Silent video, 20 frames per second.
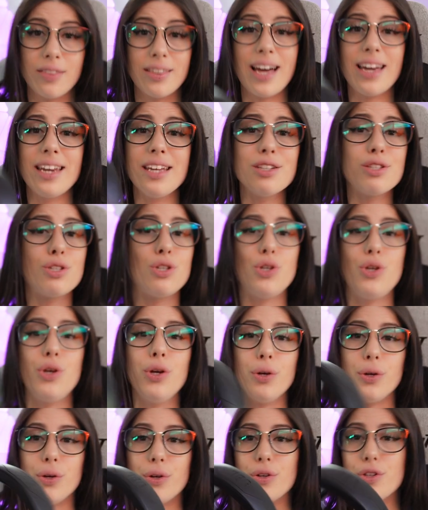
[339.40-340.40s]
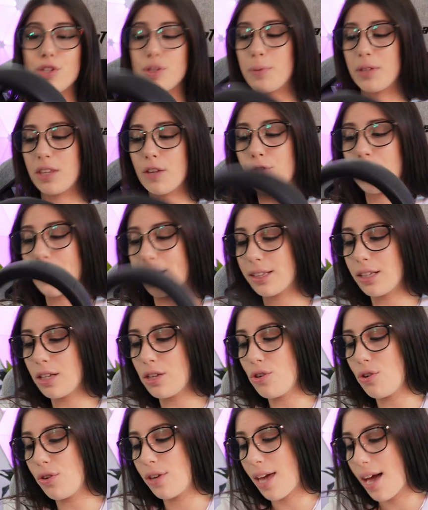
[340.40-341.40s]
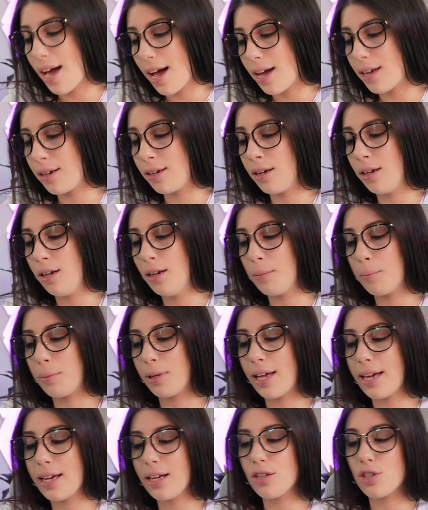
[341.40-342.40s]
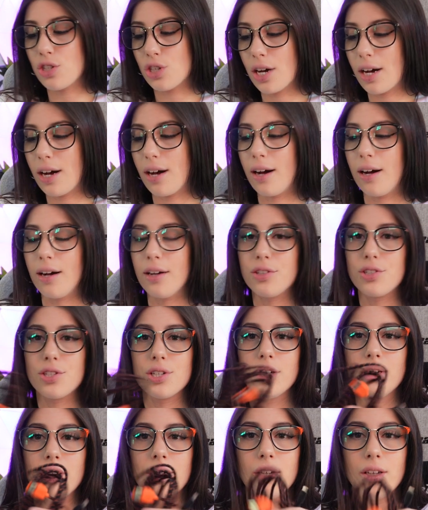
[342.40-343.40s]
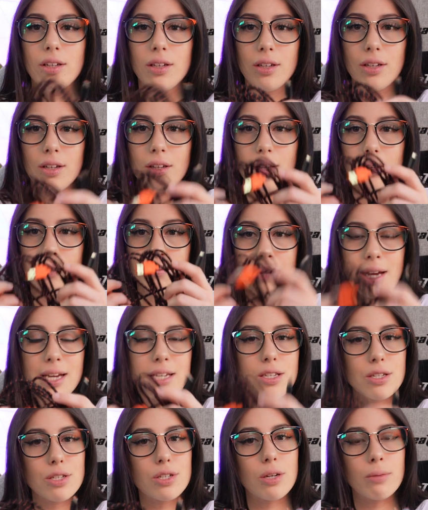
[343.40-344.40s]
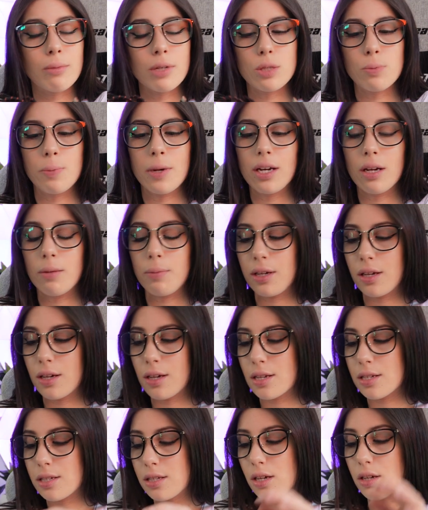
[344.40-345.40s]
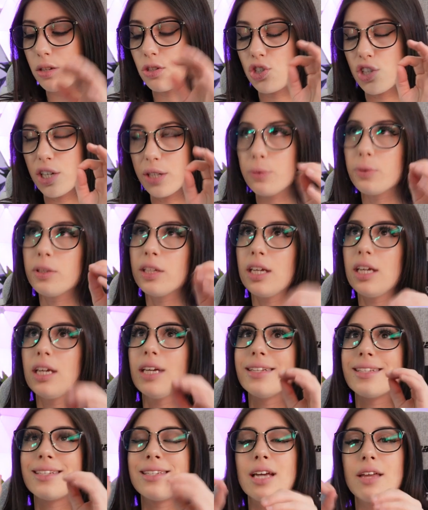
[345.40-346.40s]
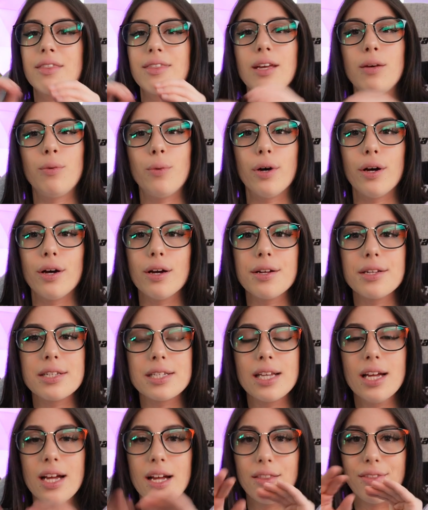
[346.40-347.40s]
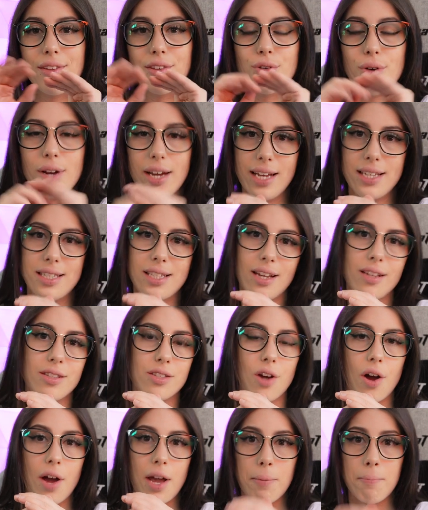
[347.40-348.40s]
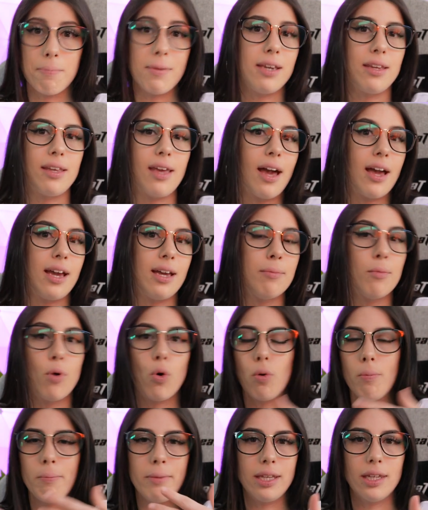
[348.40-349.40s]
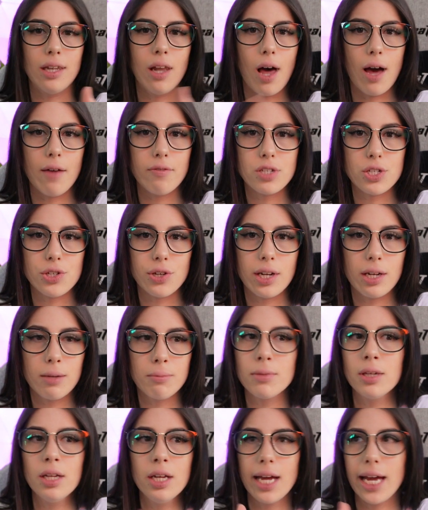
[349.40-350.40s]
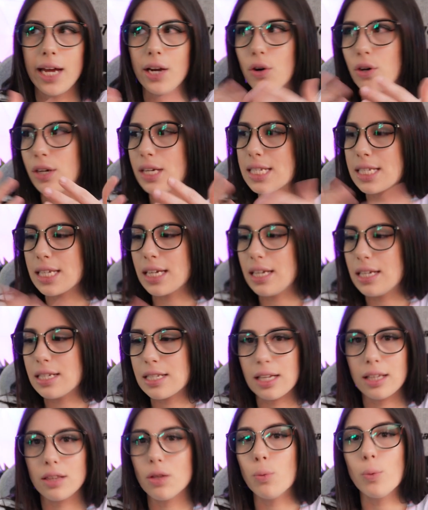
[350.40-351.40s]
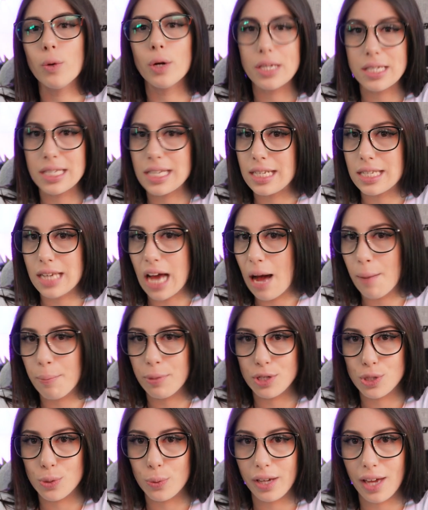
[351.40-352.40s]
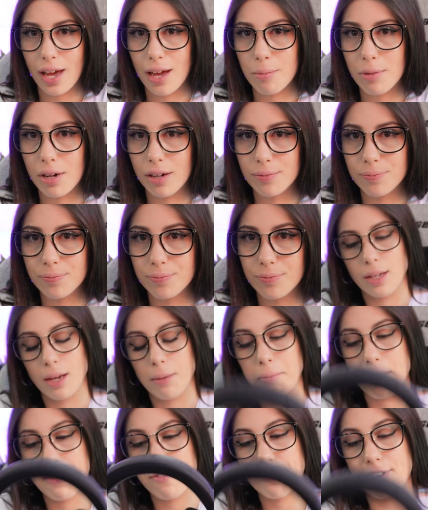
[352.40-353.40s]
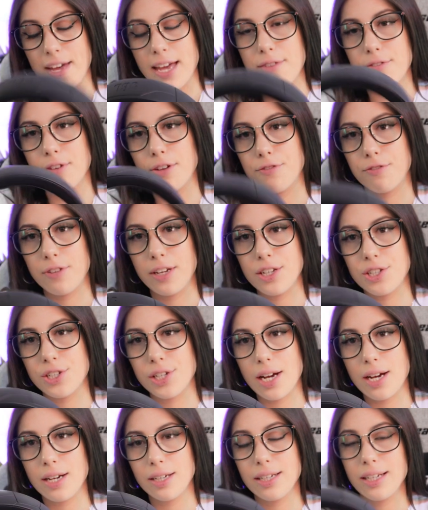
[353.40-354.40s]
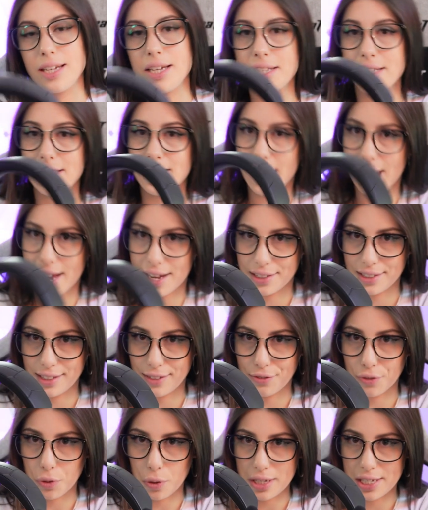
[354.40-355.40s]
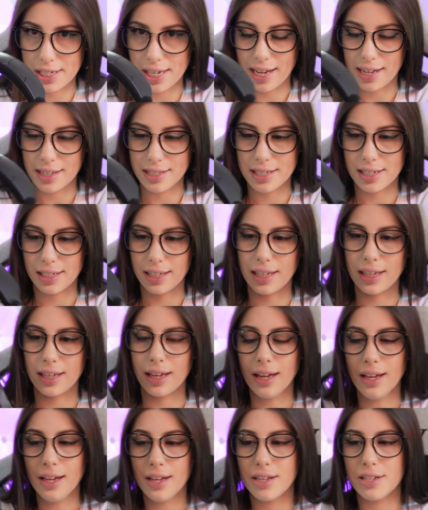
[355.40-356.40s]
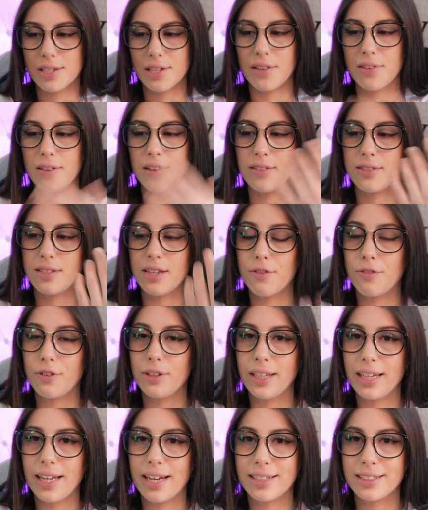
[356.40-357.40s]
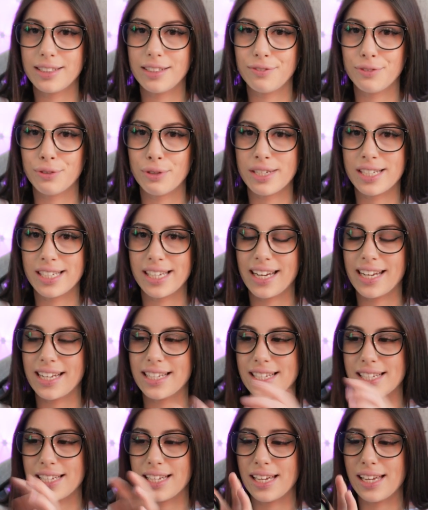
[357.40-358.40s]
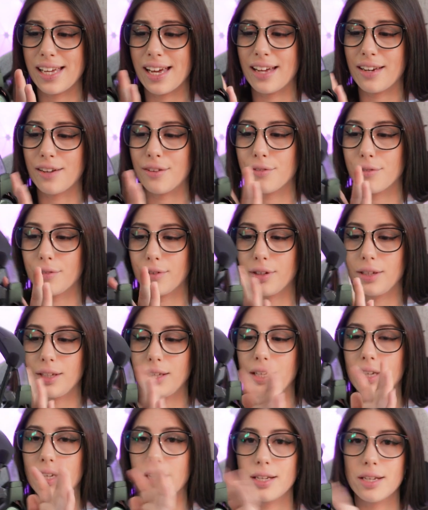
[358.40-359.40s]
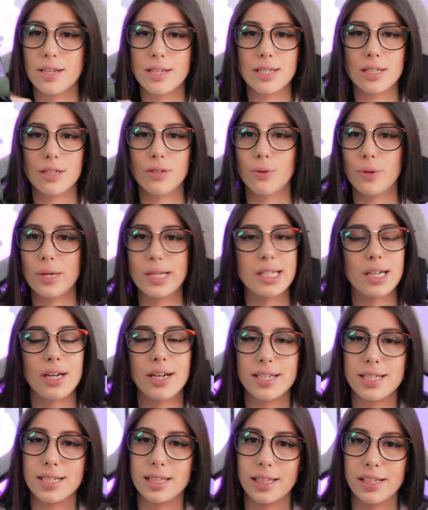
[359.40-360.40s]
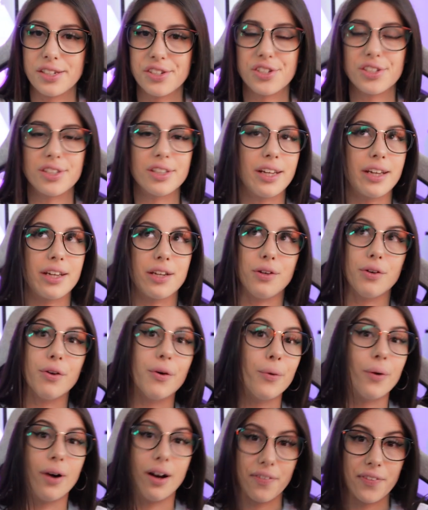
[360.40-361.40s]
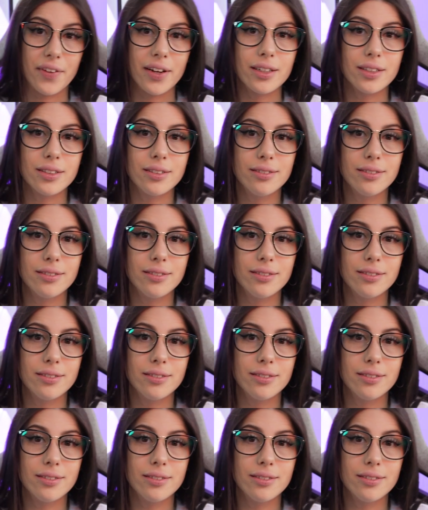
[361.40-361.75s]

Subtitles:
That is huge, but the fact that you can play and charge makes it so much better, because there genuinely is nothing worse than your headset dying mid-game or mid-live stream. It honestly is like the worst thing to happen to a gamer. My favorite feature is the active noise cancelling. So they're definitely active noise cancelling, and it really is a noise isolation like no other.